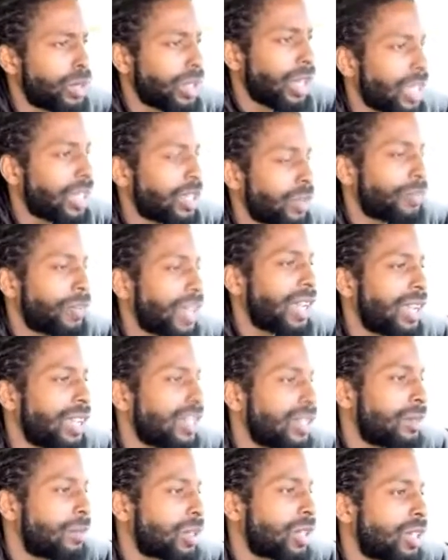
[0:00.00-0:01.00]
like if
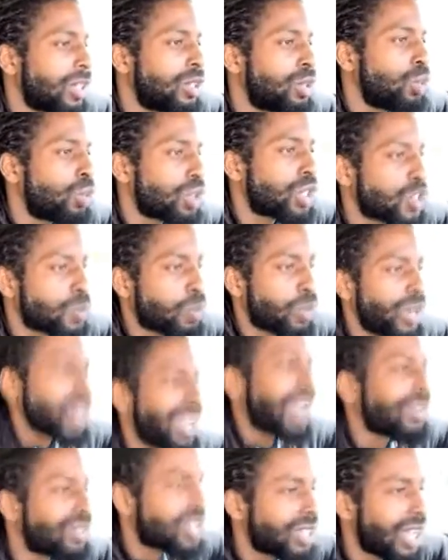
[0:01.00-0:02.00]
I am going to do a spray
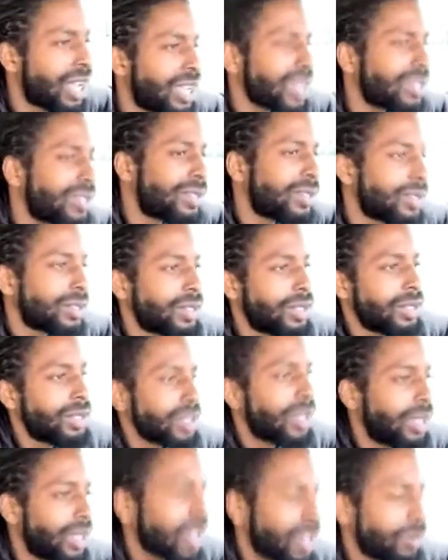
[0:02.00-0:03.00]
outside
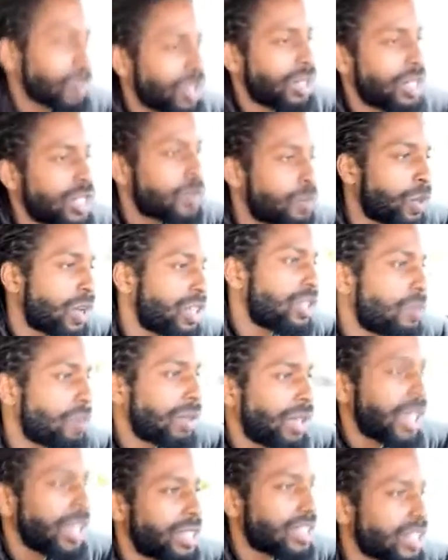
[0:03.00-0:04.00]
and I'm going to spray the
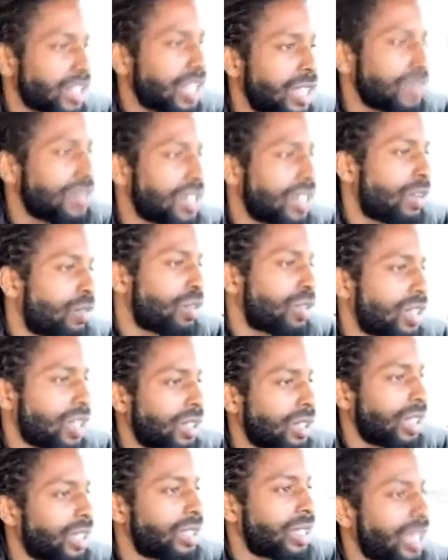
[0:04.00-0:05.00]
plant's leaves and everything
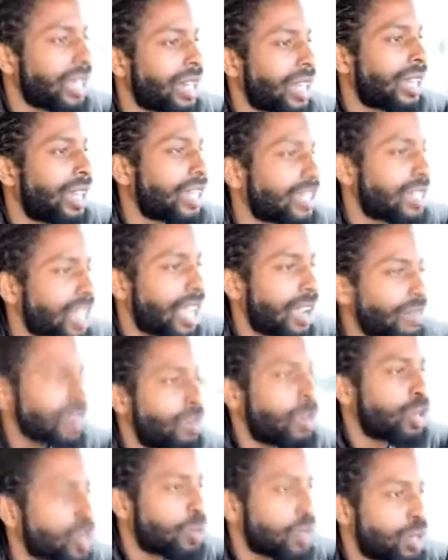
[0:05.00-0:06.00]
like that, I like to have the
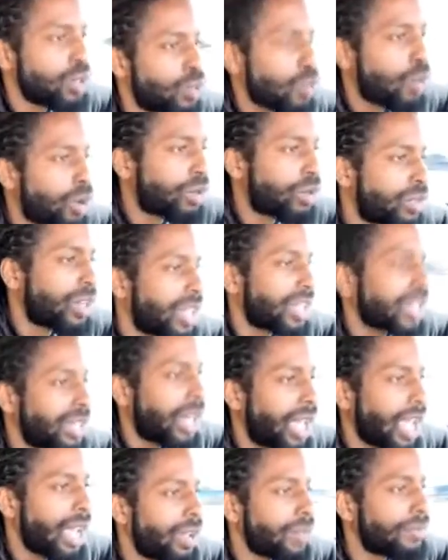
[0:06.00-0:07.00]
most pure water that I
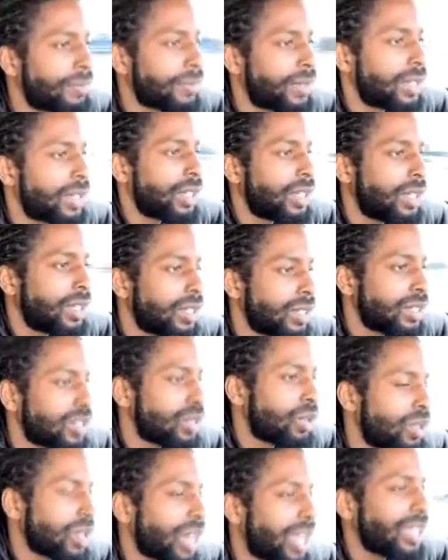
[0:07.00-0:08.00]
can have,
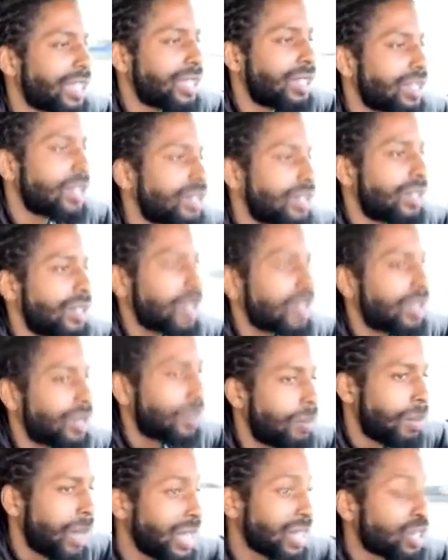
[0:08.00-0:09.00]
so that I can
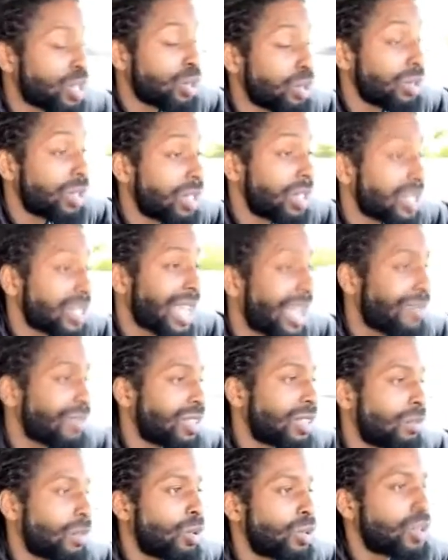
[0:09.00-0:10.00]
make sure that it's
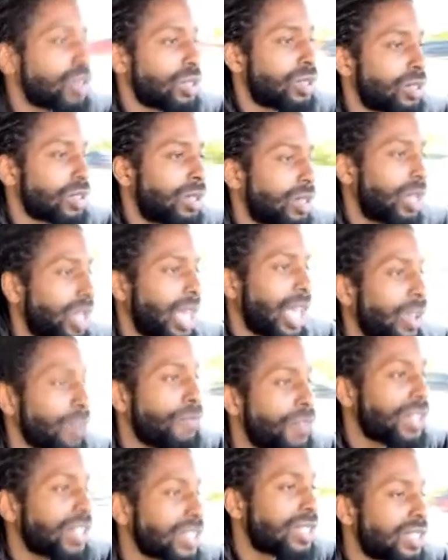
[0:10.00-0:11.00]
having the most
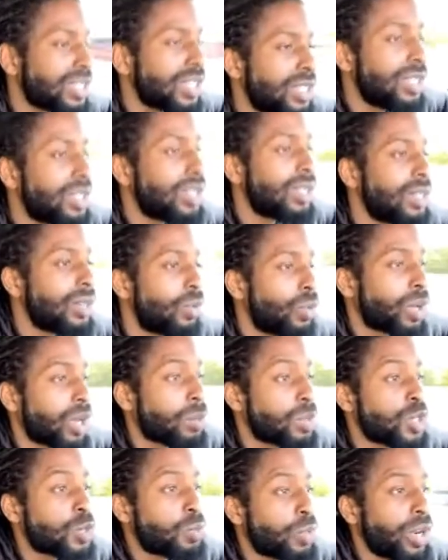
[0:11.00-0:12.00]
efficacy when
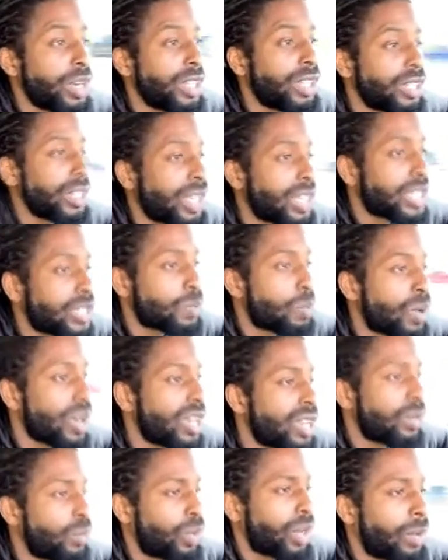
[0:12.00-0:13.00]
I'm spreading that
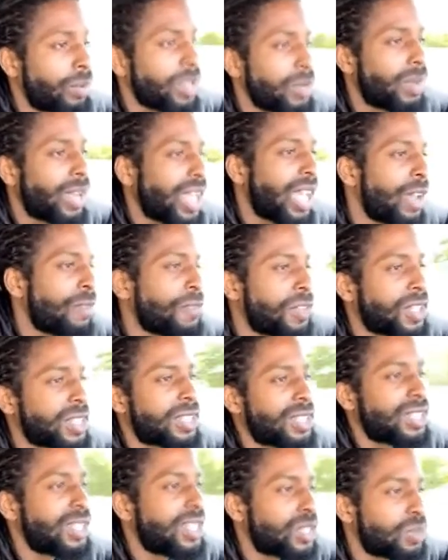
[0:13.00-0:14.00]
spray. And what I mean by
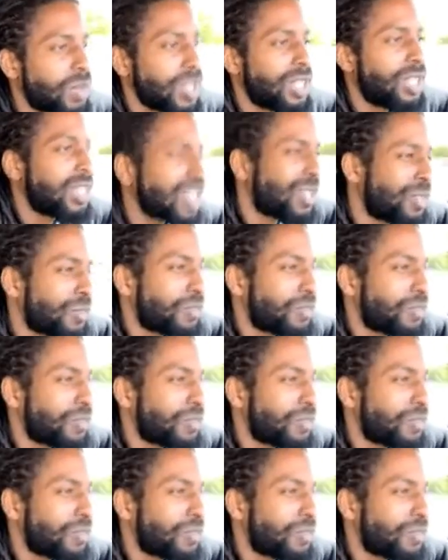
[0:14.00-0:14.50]
efficacy is mean the